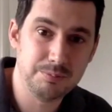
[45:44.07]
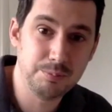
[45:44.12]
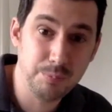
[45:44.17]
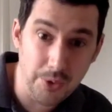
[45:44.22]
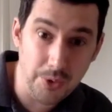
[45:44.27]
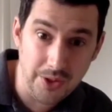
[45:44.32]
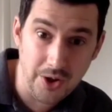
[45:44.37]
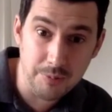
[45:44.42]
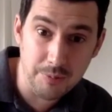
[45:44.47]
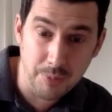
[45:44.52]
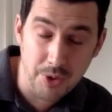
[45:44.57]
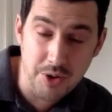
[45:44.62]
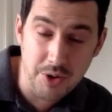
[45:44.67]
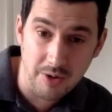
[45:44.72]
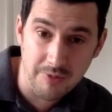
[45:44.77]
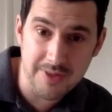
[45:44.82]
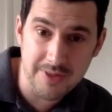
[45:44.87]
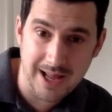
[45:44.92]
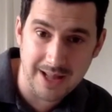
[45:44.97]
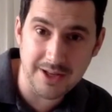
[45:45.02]
put your
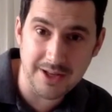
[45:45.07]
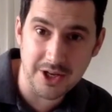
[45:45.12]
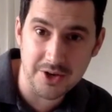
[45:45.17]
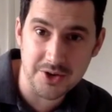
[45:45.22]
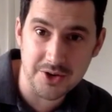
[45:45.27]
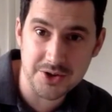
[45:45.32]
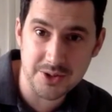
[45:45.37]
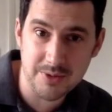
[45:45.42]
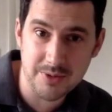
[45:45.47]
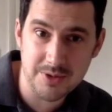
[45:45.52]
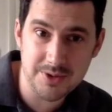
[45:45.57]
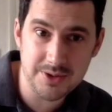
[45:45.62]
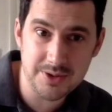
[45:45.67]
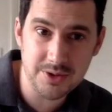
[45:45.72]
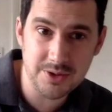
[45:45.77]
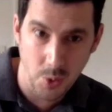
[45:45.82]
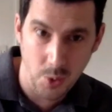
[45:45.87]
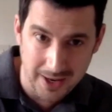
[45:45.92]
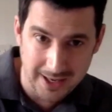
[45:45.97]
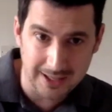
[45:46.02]
offer in the hand of your customers
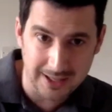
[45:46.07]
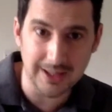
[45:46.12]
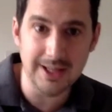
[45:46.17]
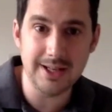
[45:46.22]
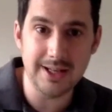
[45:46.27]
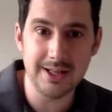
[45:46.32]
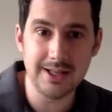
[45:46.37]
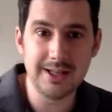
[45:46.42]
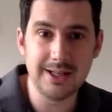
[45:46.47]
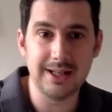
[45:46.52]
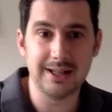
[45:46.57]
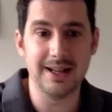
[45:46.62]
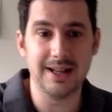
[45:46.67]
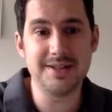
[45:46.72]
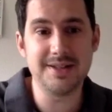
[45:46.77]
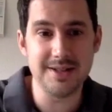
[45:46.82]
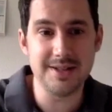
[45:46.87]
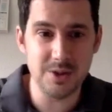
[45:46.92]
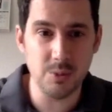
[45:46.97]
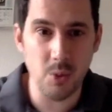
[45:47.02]
quickly,
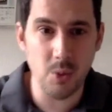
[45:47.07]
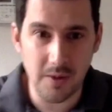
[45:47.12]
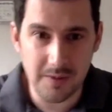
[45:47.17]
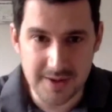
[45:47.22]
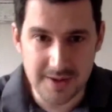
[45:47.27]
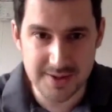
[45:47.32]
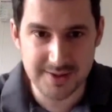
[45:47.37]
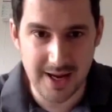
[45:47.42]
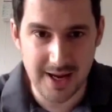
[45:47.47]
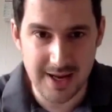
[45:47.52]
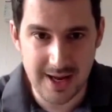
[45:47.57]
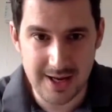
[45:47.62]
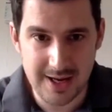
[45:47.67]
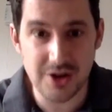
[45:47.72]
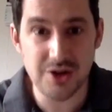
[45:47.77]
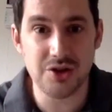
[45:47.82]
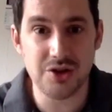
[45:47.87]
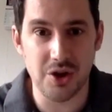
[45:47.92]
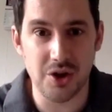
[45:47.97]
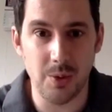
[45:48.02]
listen to what they're saying
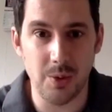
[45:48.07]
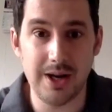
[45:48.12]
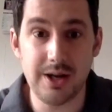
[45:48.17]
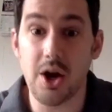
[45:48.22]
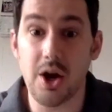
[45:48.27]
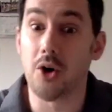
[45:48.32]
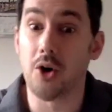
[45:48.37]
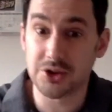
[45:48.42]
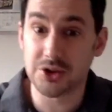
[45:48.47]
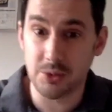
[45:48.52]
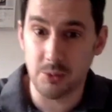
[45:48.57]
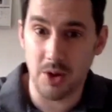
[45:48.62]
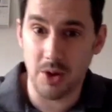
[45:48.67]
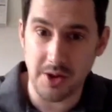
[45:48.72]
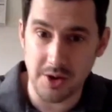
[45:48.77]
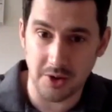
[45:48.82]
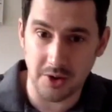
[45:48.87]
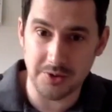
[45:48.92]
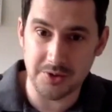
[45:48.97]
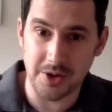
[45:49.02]
and doing, also what
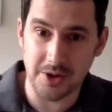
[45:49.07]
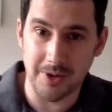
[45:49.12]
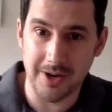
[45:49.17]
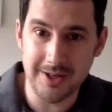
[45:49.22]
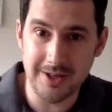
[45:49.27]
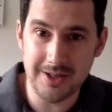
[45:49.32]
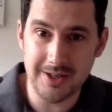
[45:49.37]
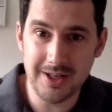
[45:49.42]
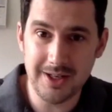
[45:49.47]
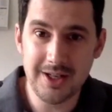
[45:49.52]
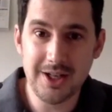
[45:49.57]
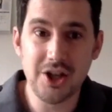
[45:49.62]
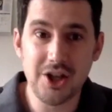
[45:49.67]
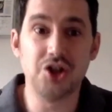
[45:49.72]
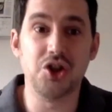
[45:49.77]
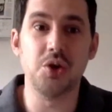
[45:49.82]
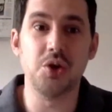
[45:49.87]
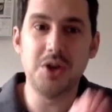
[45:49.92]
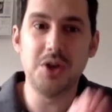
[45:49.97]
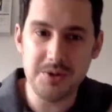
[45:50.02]
they're not doing.
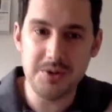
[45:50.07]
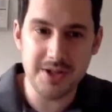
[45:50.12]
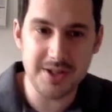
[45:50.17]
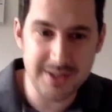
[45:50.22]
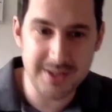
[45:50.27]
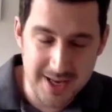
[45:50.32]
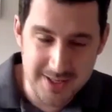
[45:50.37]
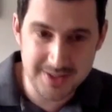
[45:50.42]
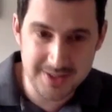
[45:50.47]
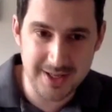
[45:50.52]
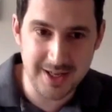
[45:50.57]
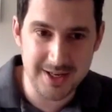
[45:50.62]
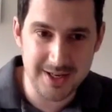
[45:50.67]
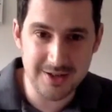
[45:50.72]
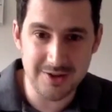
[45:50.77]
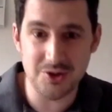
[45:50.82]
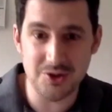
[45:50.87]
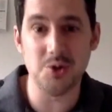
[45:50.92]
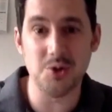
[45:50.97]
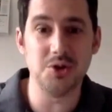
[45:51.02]
Do user
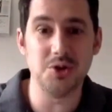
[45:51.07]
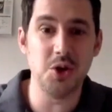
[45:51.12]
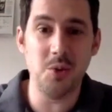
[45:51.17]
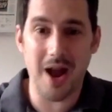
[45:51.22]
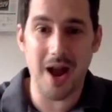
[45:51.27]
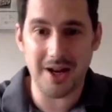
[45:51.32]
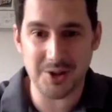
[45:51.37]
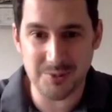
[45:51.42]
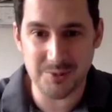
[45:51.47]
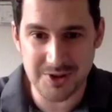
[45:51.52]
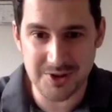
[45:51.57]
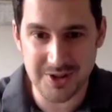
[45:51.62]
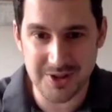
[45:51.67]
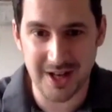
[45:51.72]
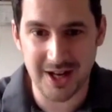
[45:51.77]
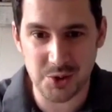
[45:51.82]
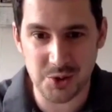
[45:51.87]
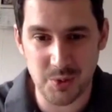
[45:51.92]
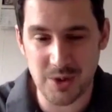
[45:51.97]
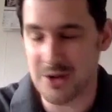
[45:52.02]
testing, do UX
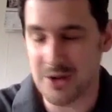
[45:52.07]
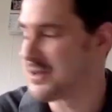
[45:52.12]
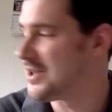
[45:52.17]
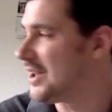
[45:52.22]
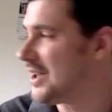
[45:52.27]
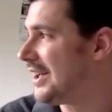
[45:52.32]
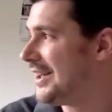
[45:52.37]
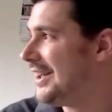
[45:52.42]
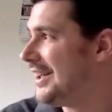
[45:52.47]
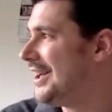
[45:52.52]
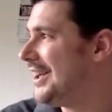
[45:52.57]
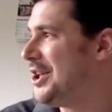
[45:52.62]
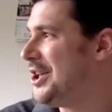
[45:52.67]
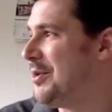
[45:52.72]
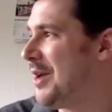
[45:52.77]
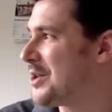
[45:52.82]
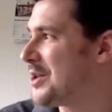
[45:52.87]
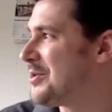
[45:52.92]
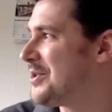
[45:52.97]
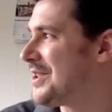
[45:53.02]
research. We use a
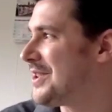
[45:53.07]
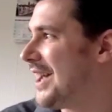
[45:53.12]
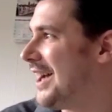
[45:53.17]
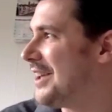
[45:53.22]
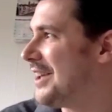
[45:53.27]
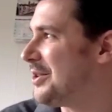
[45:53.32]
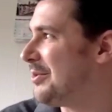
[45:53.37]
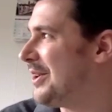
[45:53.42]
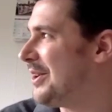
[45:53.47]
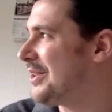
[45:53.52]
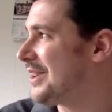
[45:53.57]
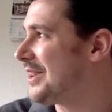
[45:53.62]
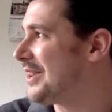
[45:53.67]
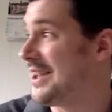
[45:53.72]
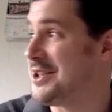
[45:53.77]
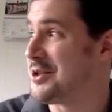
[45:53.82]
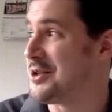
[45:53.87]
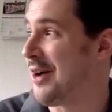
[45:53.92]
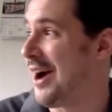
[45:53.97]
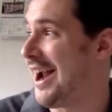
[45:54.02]
UX researcher, which I think
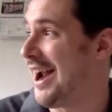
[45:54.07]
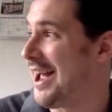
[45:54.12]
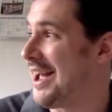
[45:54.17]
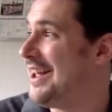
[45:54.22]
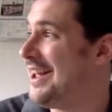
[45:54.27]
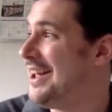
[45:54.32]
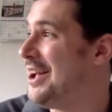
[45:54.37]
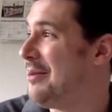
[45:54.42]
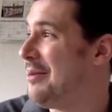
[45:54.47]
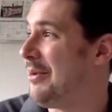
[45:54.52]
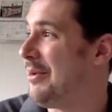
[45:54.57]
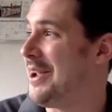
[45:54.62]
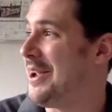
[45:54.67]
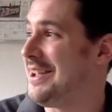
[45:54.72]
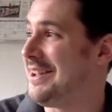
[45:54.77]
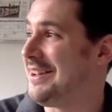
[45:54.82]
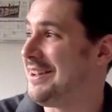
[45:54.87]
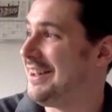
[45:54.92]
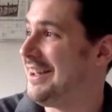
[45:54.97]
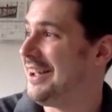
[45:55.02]
he's great, but
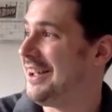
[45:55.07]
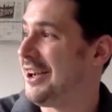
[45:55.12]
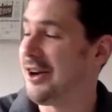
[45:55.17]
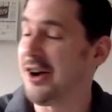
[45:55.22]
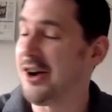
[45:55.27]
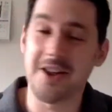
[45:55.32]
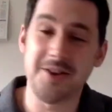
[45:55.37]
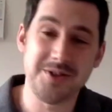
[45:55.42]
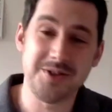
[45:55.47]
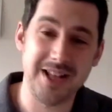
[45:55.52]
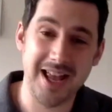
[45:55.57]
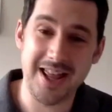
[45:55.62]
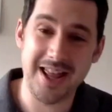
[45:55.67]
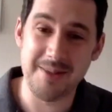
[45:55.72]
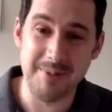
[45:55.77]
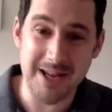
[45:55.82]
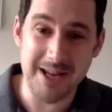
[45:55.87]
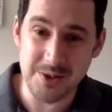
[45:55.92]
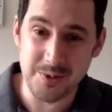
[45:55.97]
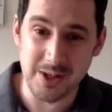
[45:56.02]
I used to hate the
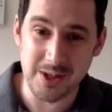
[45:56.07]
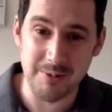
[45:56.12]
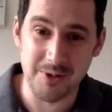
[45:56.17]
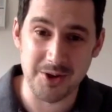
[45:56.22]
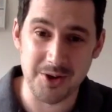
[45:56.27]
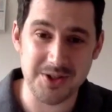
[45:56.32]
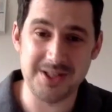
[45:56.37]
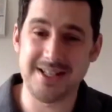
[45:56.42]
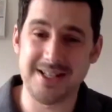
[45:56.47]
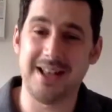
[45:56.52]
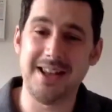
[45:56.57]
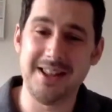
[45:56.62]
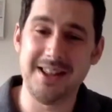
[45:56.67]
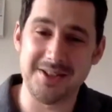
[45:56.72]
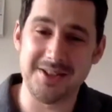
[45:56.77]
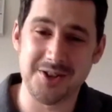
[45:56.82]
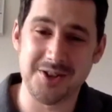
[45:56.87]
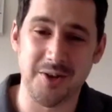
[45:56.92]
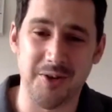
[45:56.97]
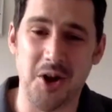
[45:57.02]
meetings with him because he'd tell you
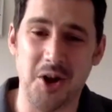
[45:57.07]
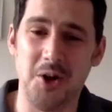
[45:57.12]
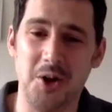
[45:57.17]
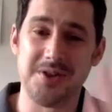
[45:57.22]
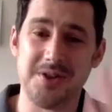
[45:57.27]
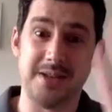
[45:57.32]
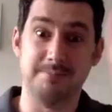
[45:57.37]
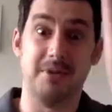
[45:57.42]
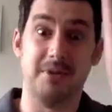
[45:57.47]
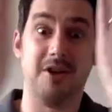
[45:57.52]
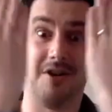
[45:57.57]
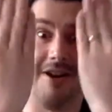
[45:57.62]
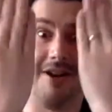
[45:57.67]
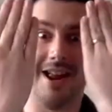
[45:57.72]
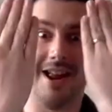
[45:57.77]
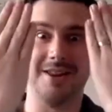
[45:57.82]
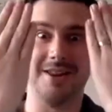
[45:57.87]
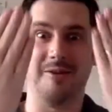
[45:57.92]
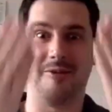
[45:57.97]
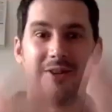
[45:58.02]
this stuff and hold this mirror
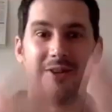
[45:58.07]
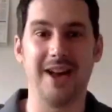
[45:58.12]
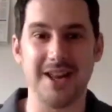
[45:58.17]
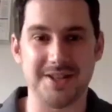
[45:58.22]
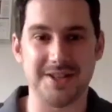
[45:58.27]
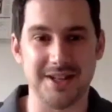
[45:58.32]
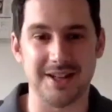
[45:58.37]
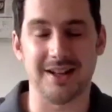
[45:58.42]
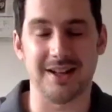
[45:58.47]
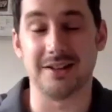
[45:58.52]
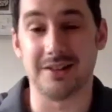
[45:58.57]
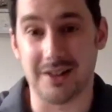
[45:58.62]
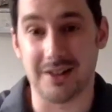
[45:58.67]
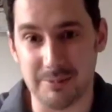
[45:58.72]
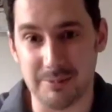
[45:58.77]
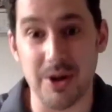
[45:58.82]
right in your face and you're like, oh,